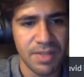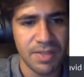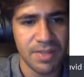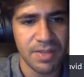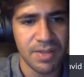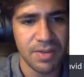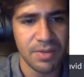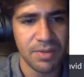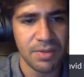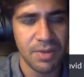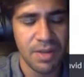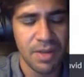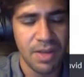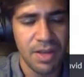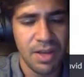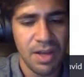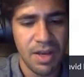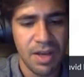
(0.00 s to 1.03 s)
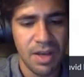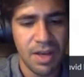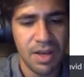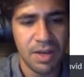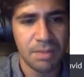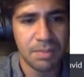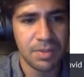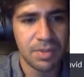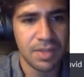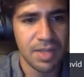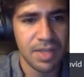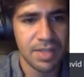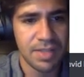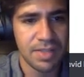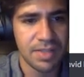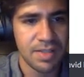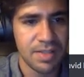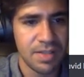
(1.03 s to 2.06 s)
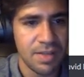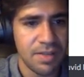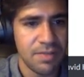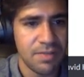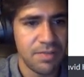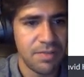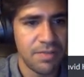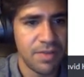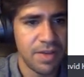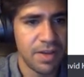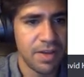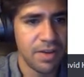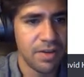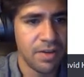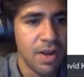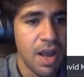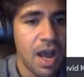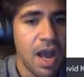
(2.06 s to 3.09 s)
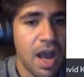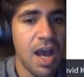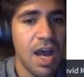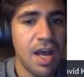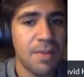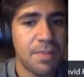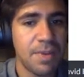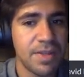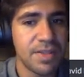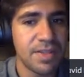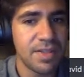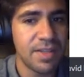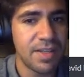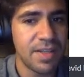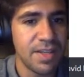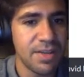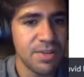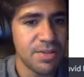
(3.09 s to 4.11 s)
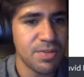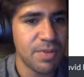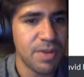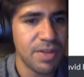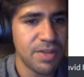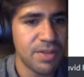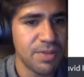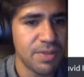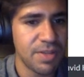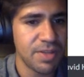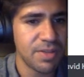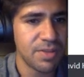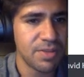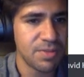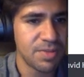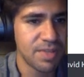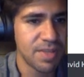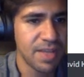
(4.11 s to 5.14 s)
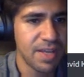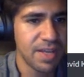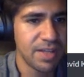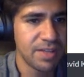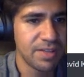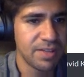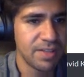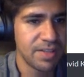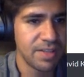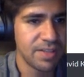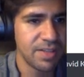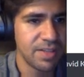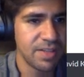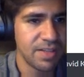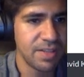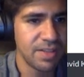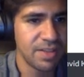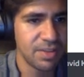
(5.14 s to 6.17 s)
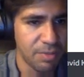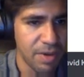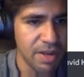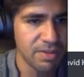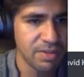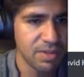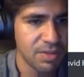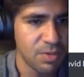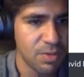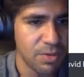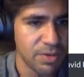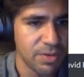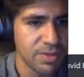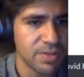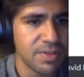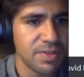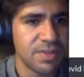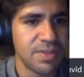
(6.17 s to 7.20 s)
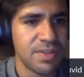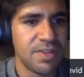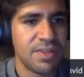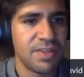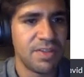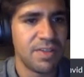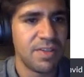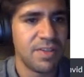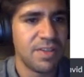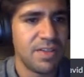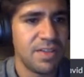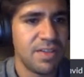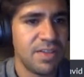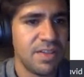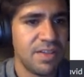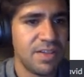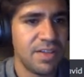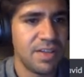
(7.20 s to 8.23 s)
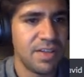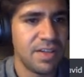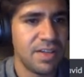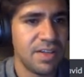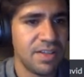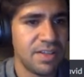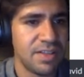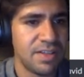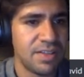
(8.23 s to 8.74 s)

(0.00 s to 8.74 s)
So plus there. But here's why I don't want to do scale. The rounded corners. Yeah.